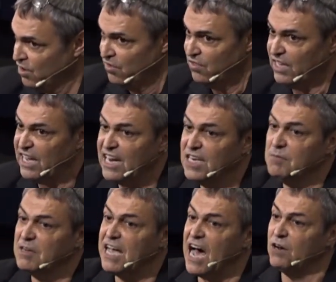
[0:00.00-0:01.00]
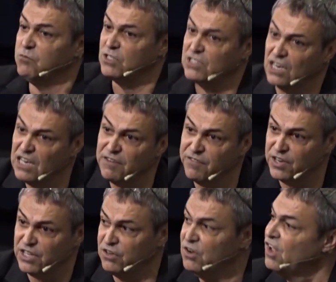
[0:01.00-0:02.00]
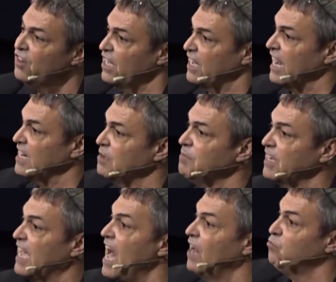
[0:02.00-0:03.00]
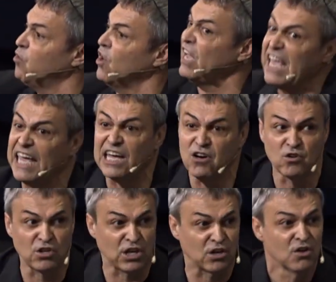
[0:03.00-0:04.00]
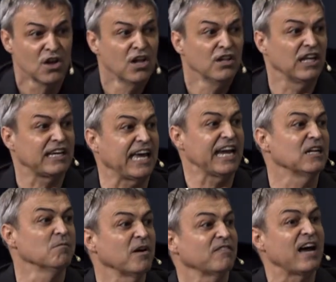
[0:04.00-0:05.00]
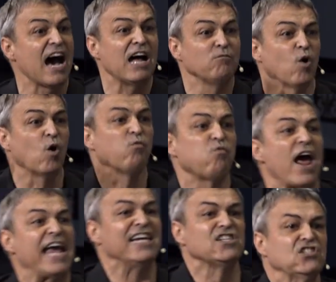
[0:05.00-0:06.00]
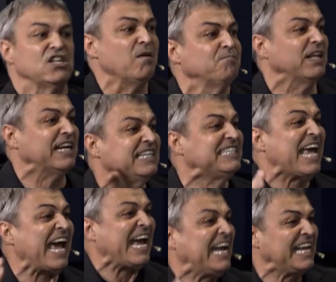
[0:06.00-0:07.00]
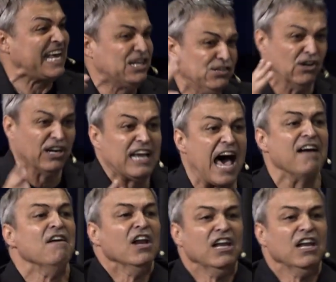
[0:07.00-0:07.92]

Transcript: The kingdom of God will deliver you. The kingdom of God will heal you. The kingdom of God will raise something dead in your life.